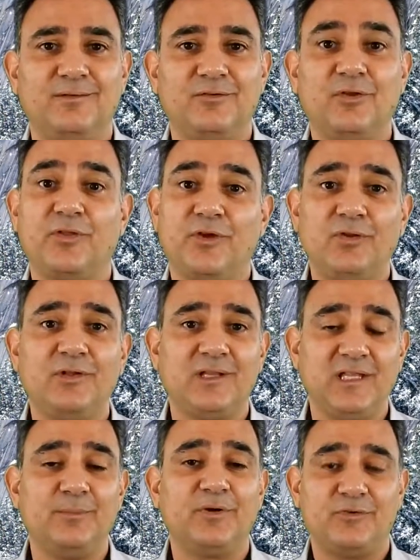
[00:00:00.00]
So the only
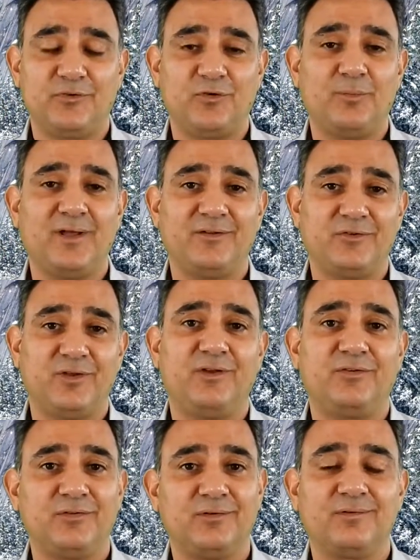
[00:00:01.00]
limit is your
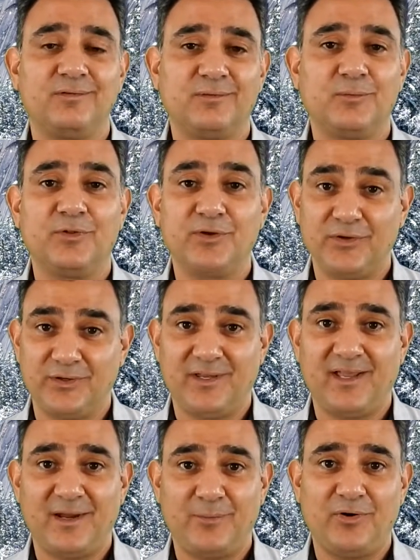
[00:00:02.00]
imagination. With a good
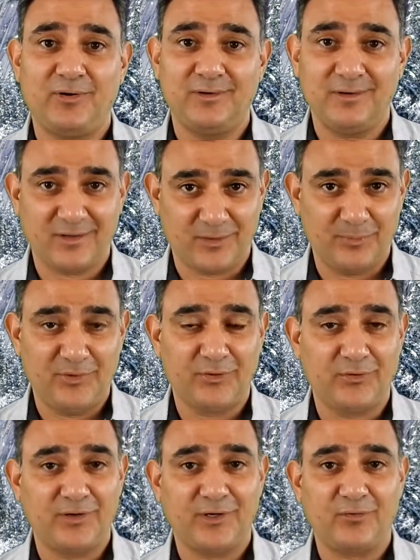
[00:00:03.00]
camera, a
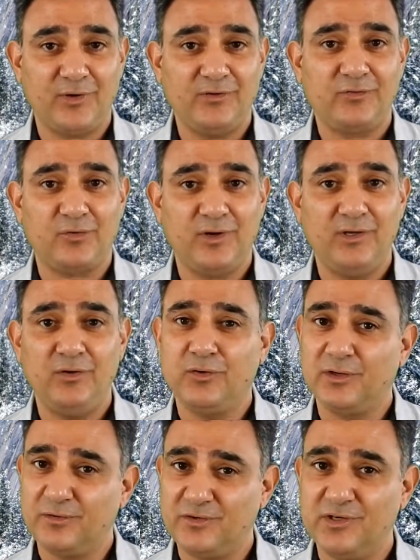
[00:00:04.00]
computer, and a green screen, you
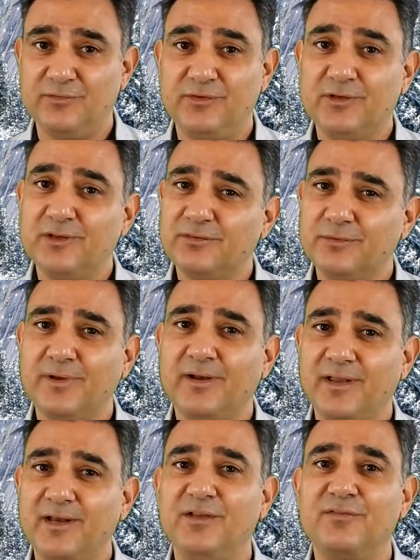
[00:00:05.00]
can achieve just
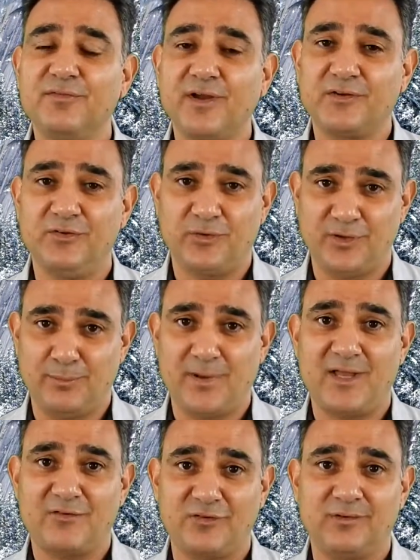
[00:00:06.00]
about any effect you can
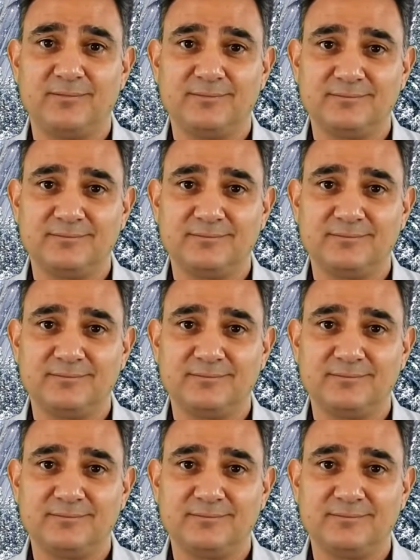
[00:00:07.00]
imagine.